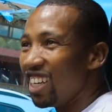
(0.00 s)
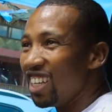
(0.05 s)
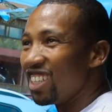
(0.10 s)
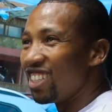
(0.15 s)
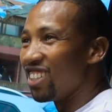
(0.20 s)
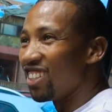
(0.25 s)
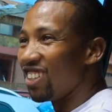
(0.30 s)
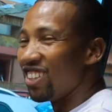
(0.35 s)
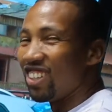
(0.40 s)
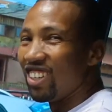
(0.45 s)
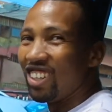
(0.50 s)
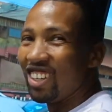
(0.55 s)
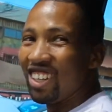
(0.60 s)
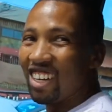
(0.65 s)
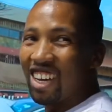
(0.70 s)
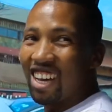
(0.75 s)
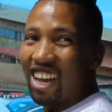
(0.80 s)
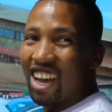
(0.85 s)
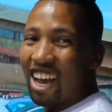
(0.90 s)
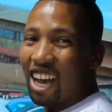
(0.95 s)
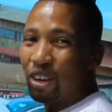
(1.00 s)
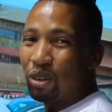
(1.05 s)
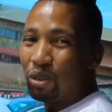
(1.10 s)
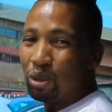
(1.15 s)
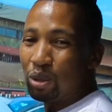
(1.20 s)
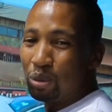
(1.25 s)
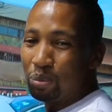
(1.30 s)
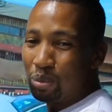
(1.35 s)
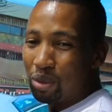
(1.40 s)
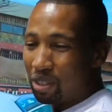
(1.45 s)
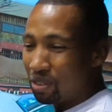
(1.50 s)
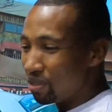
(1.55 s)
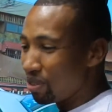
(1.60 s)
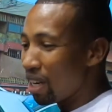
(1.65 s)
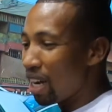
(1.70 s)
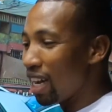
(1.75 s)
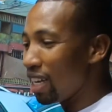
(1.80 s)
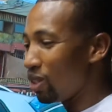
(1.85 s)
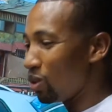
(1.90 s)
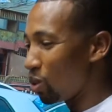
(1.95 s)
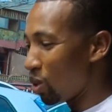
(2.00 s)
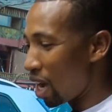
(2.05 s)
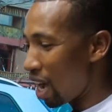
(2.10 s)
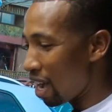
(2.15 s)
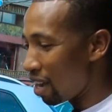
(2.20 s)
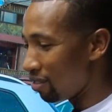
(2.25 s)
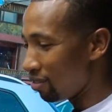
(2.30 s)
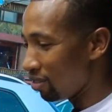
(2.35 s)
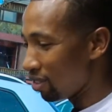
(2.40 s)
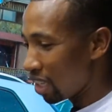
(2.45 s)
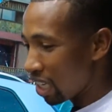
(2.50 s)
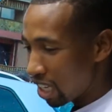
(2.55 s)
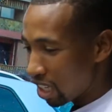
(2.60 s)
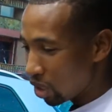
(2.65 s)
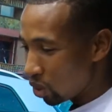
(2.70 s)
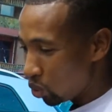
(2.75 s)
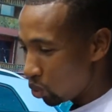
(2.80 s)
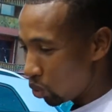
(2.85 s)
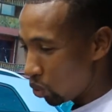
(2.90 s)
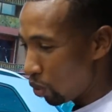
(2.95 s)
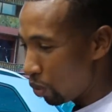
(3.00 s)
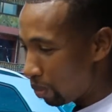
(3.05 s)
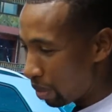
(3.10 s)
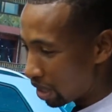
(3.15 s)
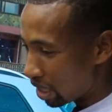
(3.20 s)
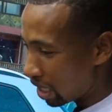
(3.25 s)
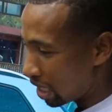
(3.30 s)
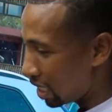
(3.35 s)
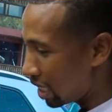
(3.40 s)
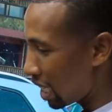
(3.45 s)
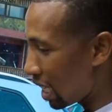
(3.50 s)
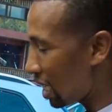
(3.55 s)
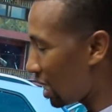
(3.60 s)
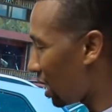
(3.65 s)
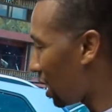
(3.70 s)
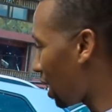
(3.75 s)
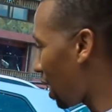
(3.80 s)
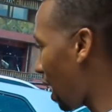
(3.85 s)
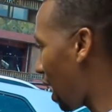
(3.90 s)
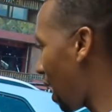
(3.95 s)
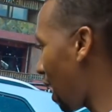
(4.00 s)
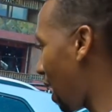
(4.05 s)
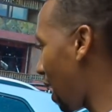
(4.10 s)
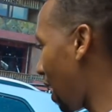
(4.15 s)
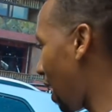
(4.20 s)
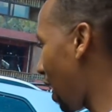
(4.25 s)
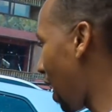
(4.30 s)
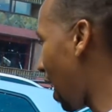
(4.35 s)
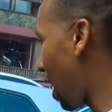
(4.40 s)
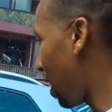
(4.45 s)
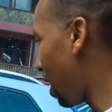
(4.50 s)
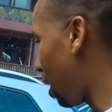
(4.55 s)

So I would prefer to have 2 passengers at